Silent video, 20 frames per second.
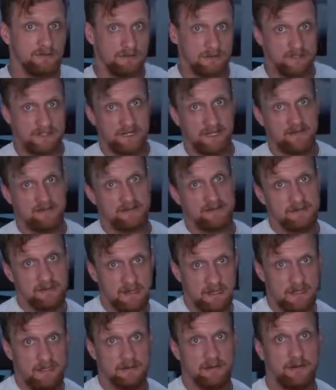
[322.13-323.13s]
which I've
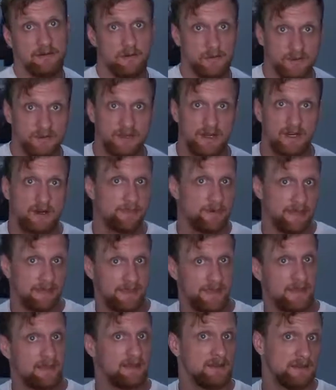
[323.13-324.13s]
seen, and we'll talk about
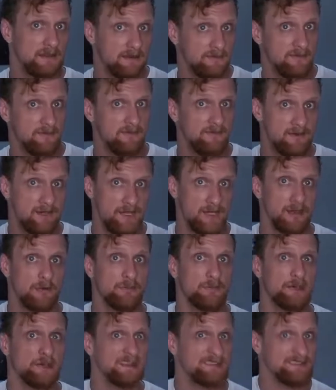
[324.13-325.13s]
that in a different video,
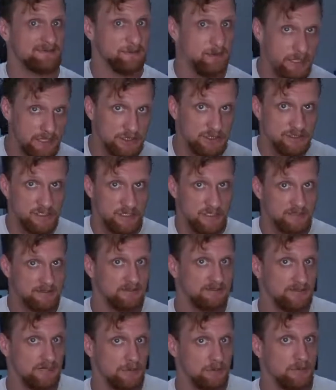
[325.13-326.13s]
but especially on
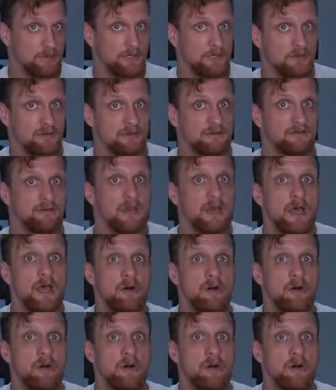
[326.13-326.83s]
CPUs,